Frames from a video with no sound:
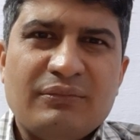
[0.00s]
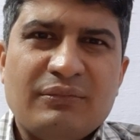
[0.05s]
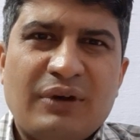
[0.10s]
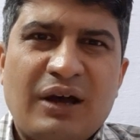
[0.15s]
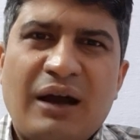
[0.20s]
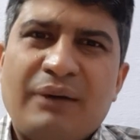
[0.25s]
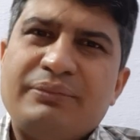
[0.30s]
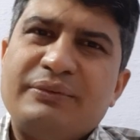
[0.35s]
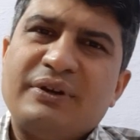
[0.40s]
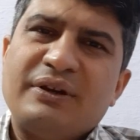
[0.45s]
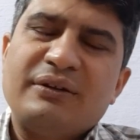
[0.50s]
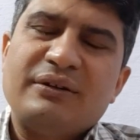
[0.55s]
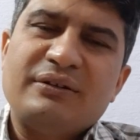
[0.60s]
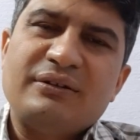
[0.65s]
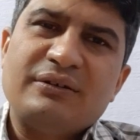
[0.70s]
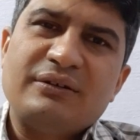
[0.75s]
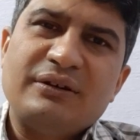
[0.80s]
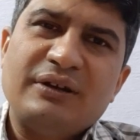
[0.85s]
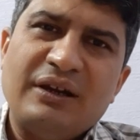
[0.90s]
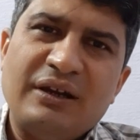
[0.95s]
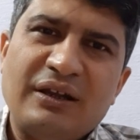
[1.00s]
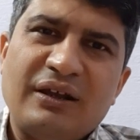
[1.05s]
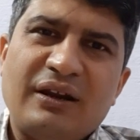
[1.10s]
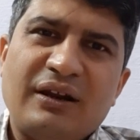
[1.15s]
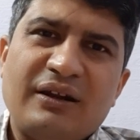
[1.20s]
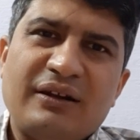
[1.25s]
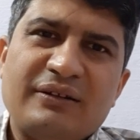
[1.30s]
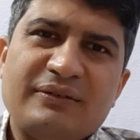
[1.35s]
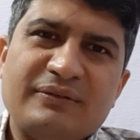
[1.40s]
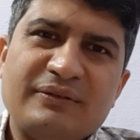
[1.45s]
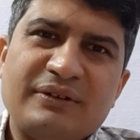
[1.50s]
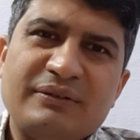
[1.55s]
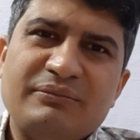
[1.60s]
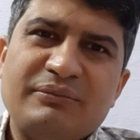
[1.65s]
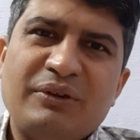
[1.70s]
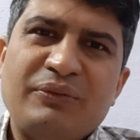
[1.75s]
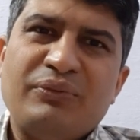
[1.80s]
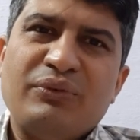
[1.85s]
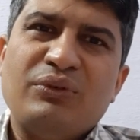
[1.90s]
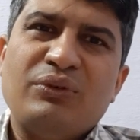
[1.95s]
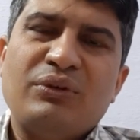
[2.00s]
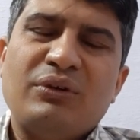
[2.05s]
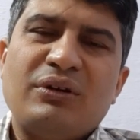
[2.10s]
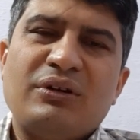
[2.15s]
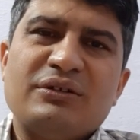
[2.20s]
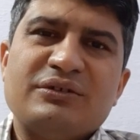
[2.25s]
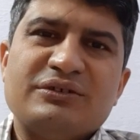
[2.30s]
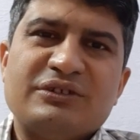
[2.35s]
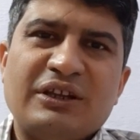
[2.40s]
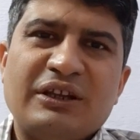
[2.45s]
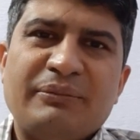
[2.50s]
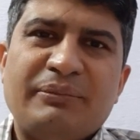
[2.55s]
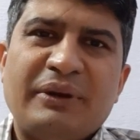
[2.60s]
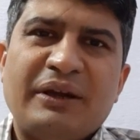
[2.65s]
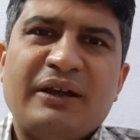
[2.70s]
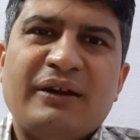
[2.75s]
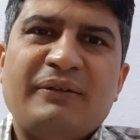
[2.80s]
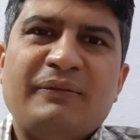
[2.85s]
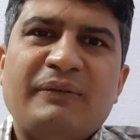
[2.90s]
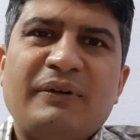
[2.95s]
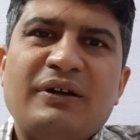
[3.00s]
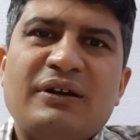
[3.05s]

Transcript: after dinner before sleeping,